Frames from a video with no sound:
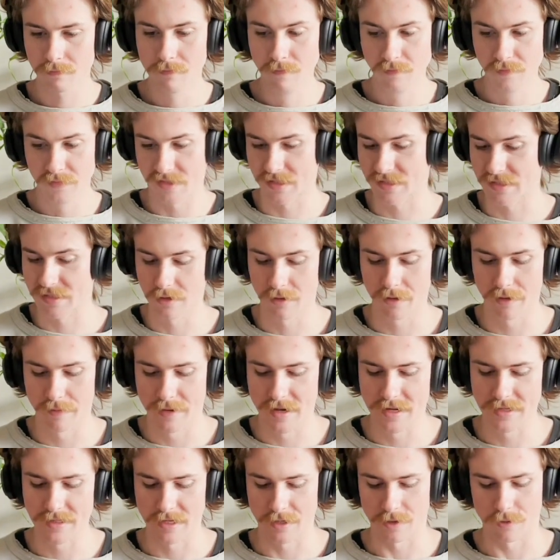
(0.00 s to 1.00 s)
still
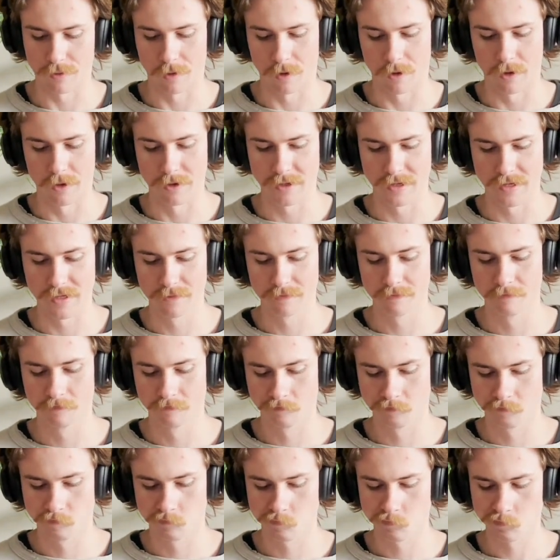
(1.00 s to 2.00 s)
amazing quality,
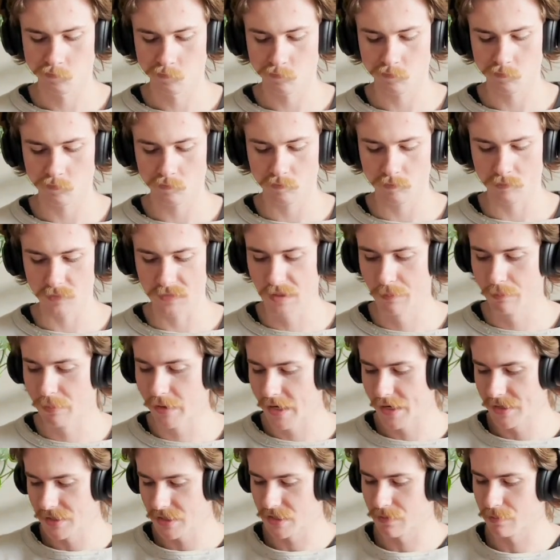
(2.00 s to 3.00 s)
but
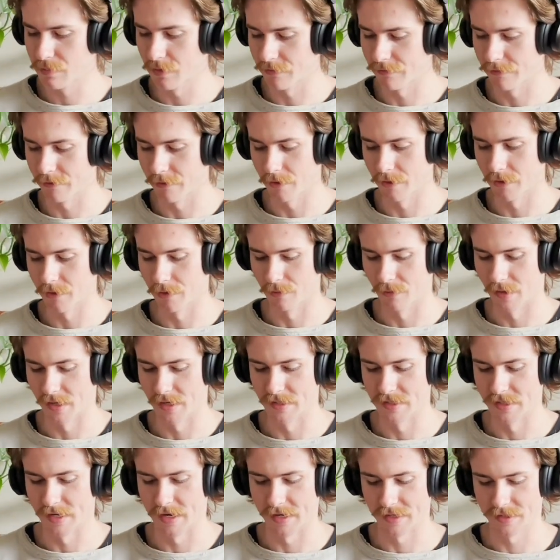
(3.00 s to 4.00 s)
I just prefer the
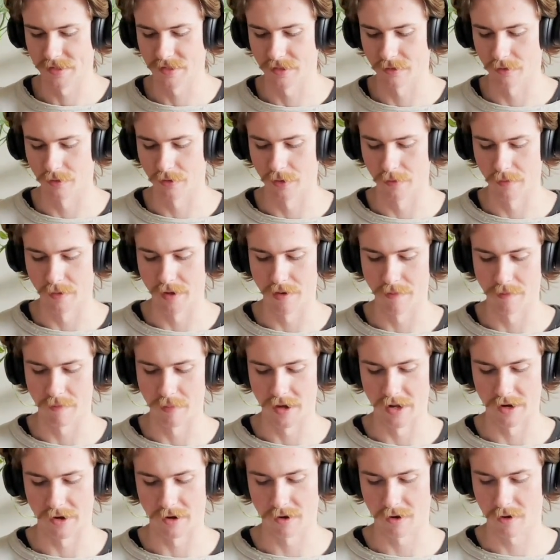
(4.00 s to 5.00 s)
red text a little bit
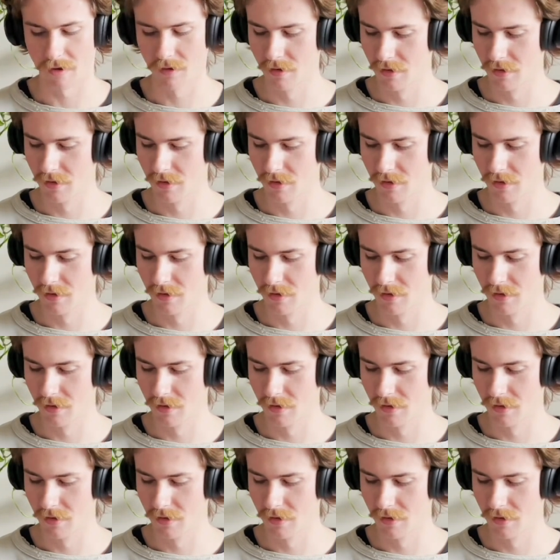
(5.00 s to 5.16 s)
better.